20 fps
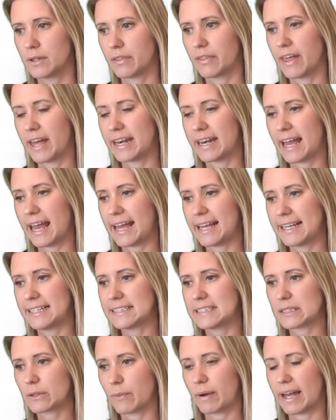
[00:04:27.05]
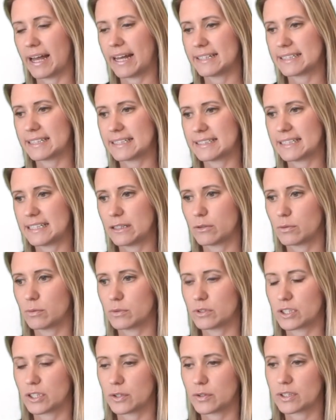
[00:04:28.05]
then A squared is
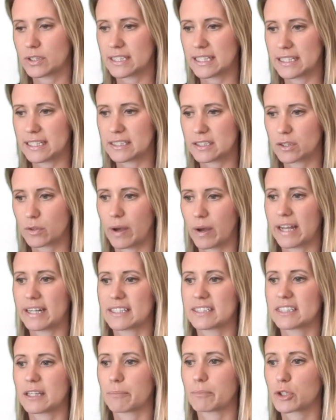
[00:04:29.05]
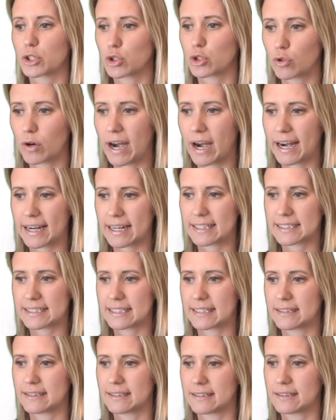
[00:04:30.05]
equal to C squared,
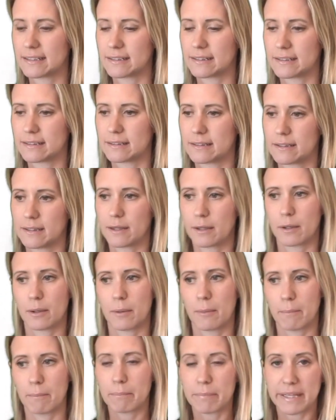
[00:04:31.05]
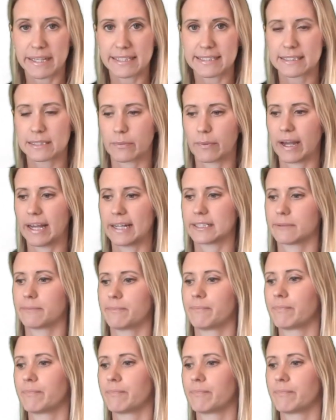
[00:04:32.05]
subtract B squared.